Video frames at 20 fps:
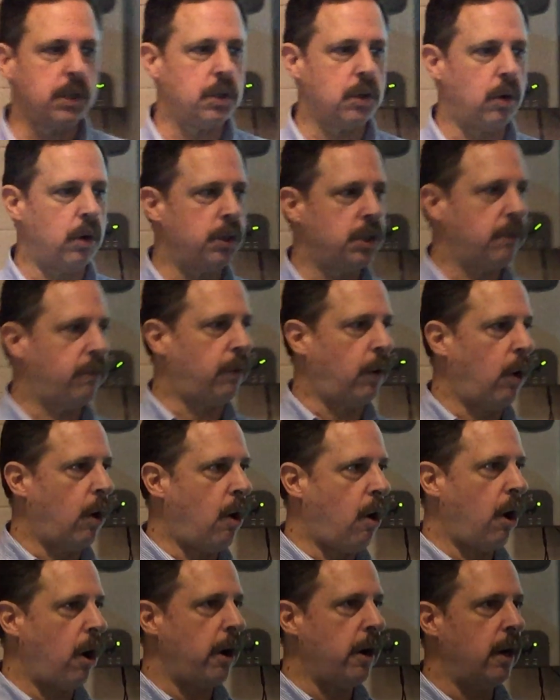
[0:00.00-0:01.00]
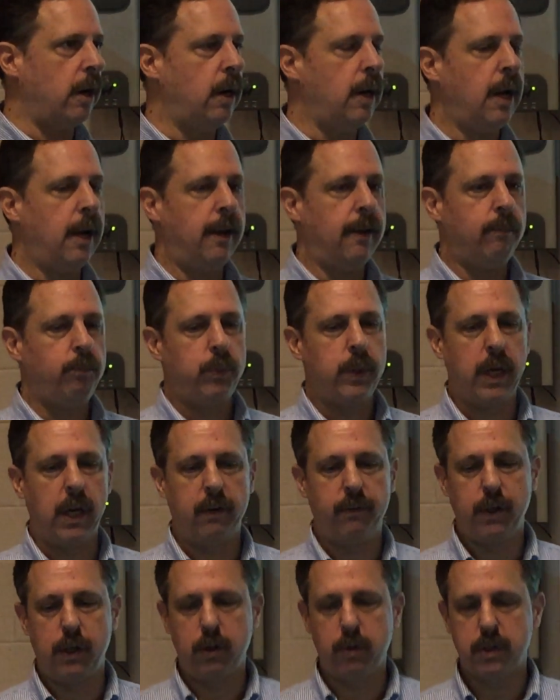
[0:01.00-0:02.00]
a search for Arden, and
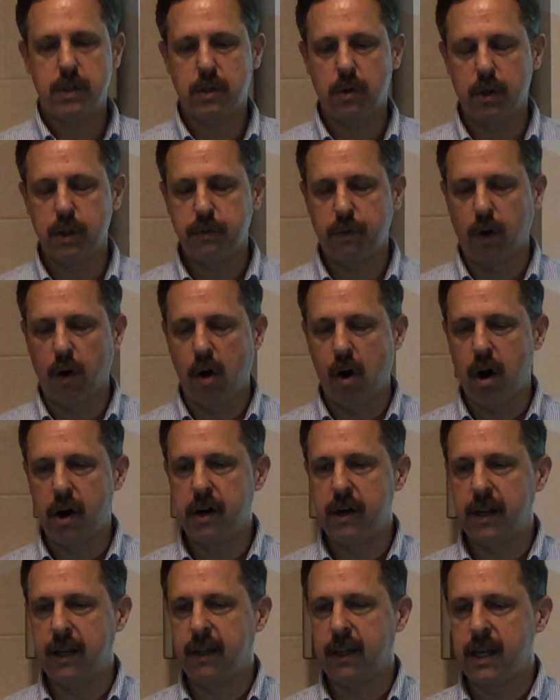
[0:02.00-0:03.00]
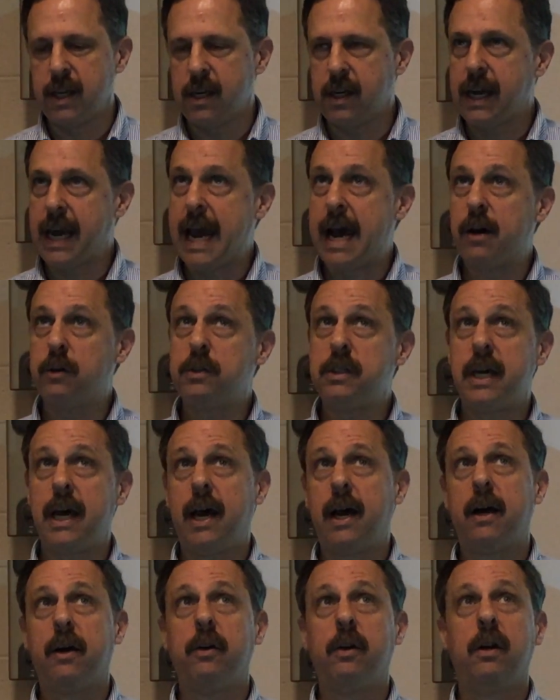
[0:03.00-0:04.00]
if you do a search for Arden and the
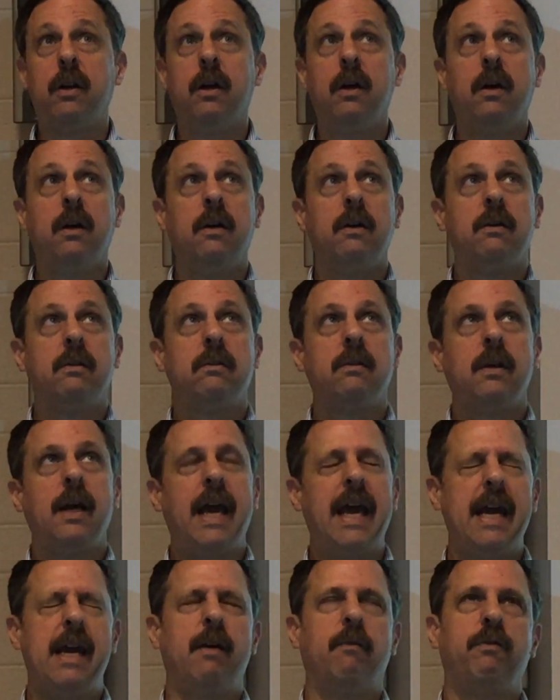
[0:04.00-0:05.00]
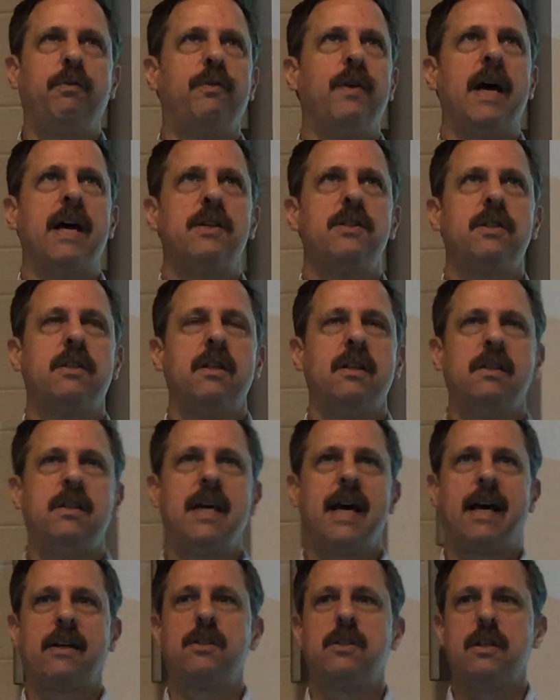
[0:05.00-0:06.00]
Cowtown Hamfest in
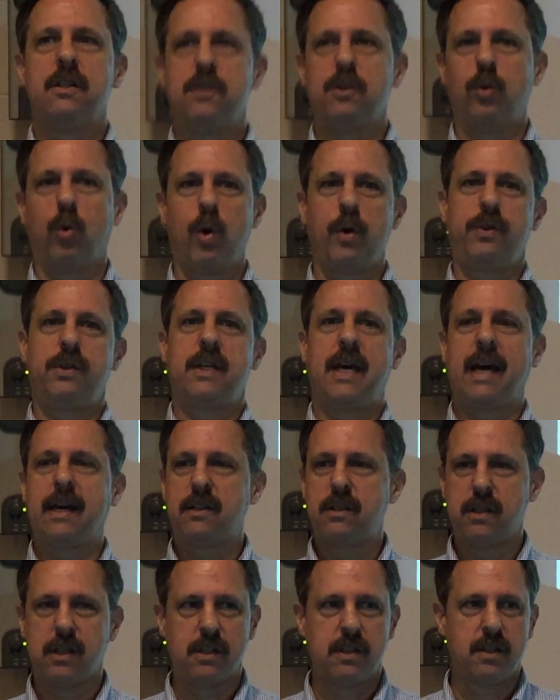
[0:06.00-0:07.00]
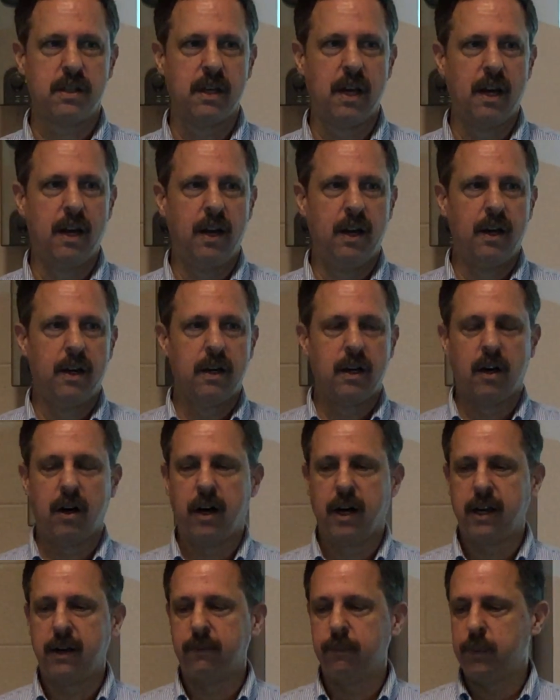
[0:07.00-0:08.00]
Texas, North Texas,
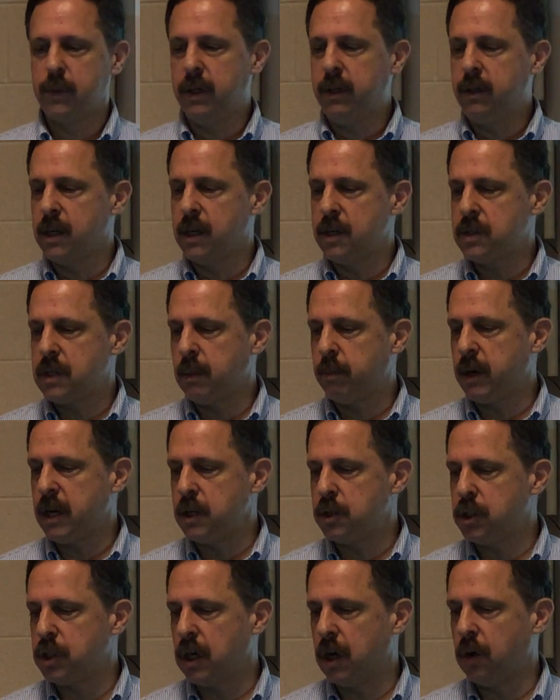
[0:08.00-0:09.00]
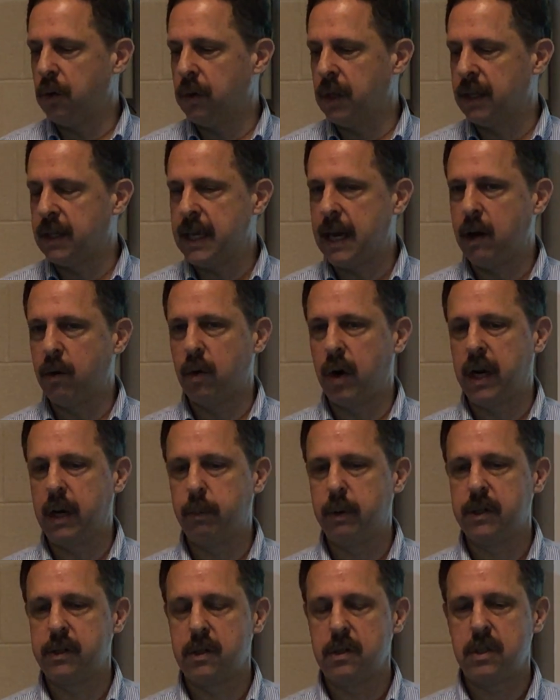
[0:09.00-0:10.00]
all right, somebody showed that they were
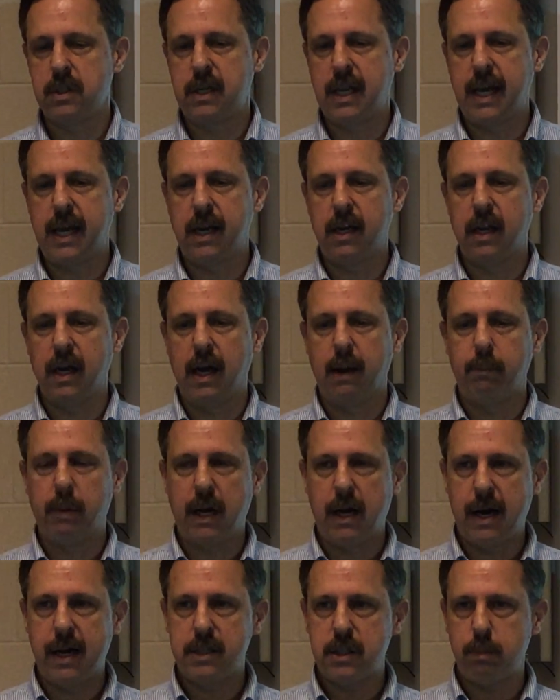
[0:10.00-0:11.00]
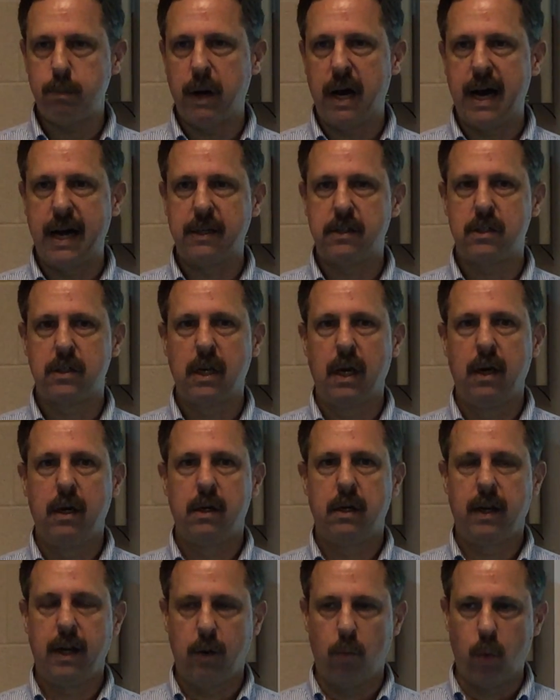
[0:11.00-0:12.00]
able to stand up hotspots
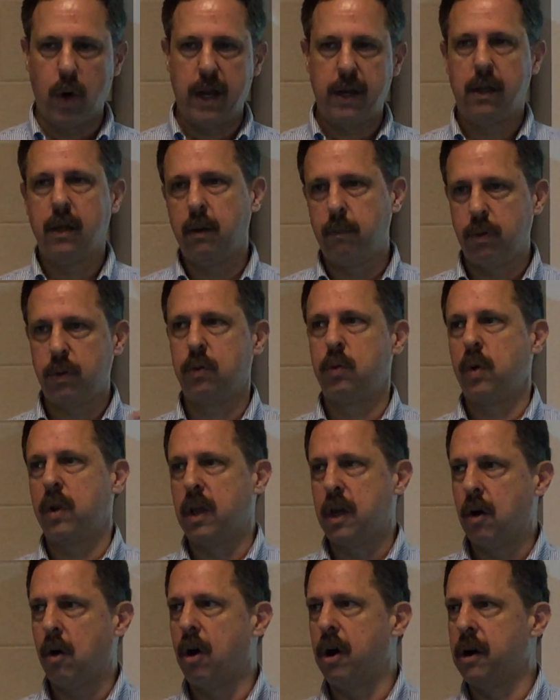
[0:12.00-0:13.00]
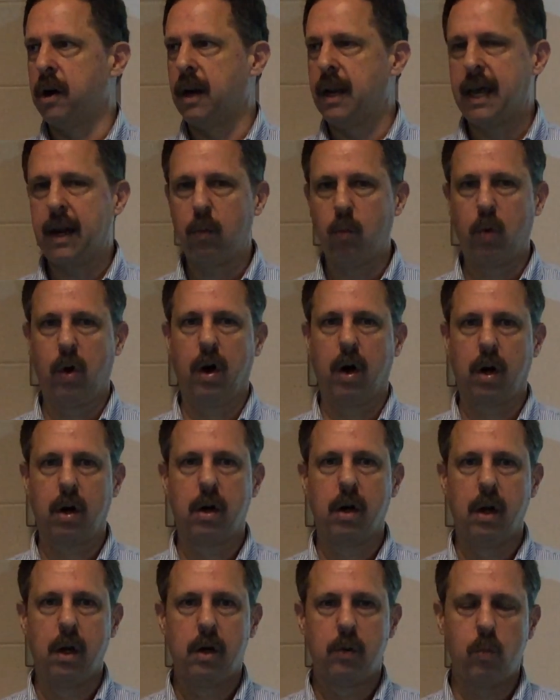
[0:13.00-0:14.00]
and run them through the Arden
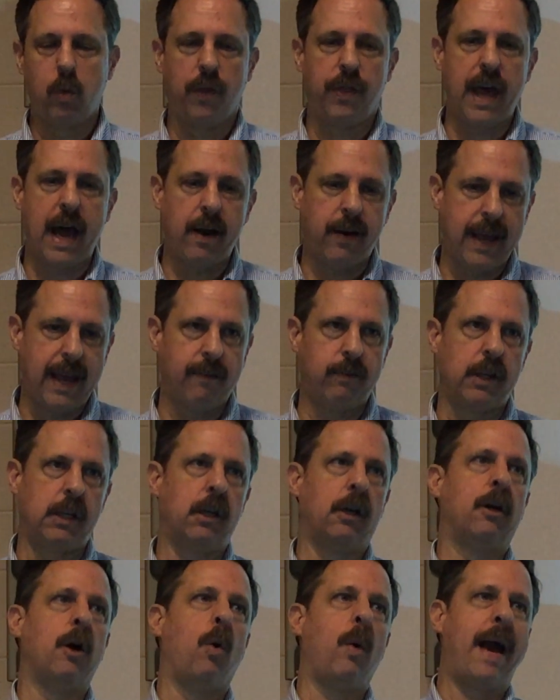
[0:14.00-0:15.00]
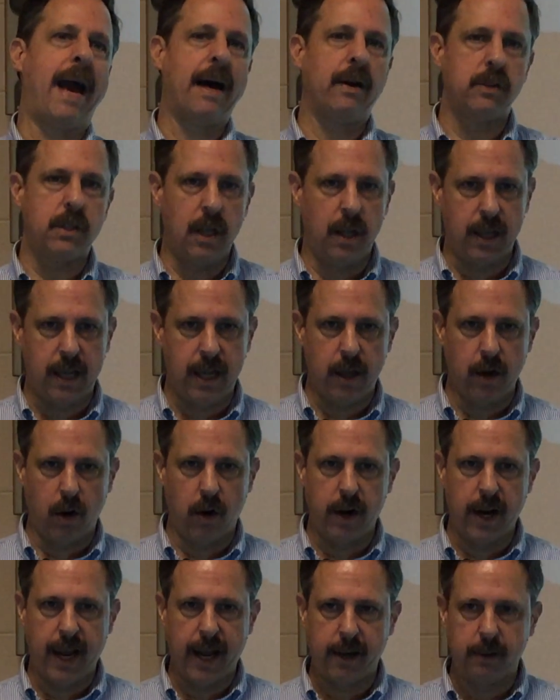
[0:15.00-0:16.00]
network without having to go out to the
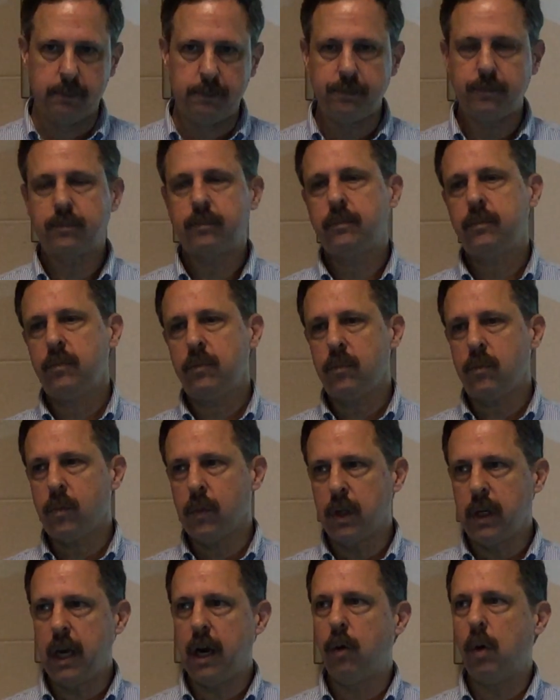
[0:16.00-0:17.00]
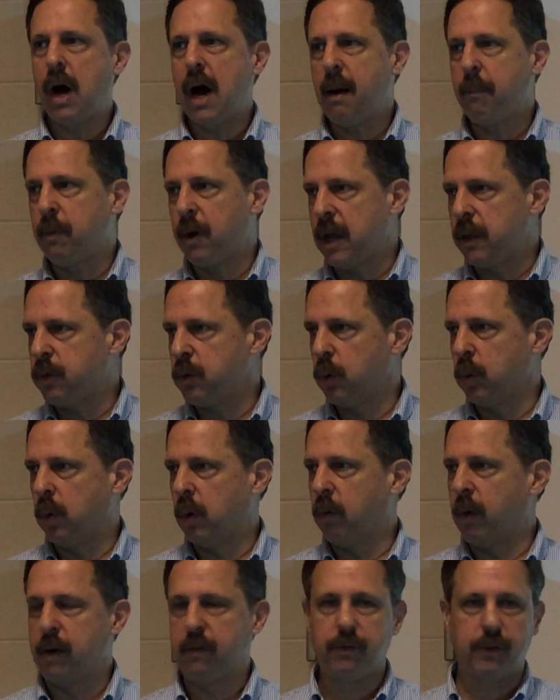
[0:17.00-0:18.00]
internet, you know, operate through
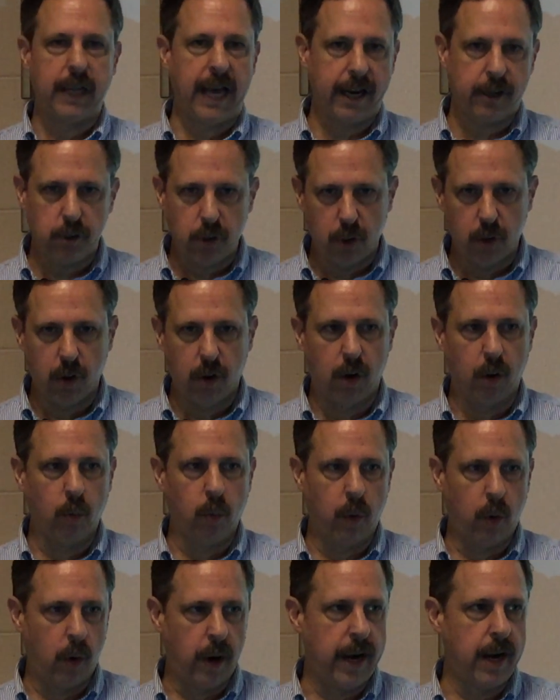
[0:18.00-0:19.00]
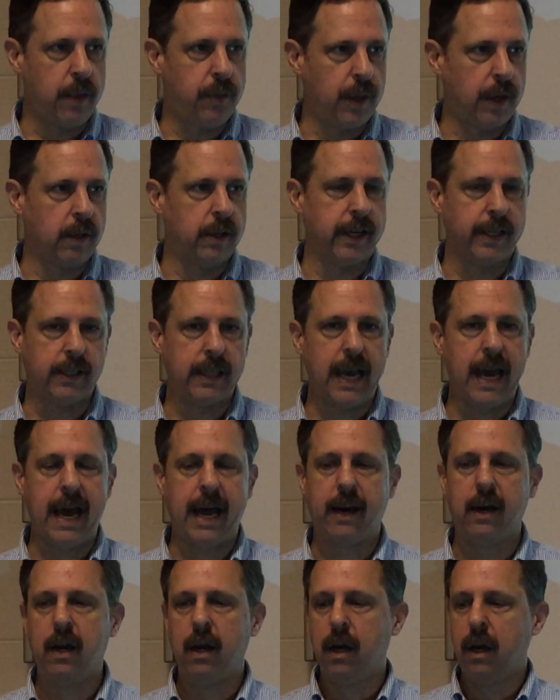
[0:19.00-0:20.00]
a reflector or anything like
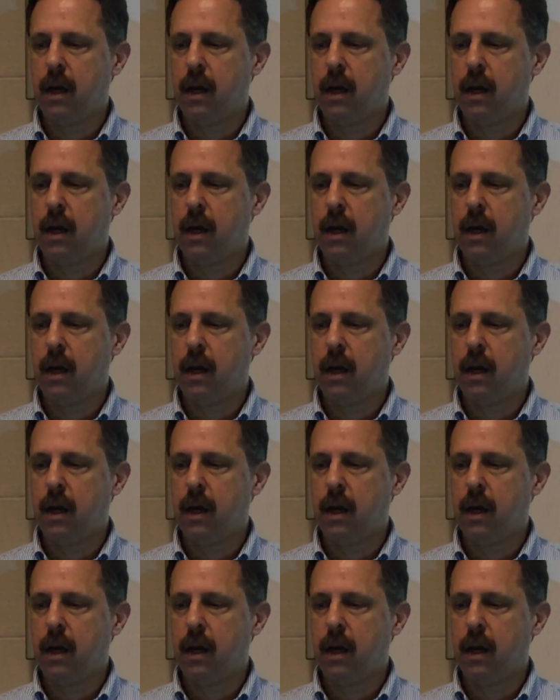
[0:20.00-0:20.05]
that.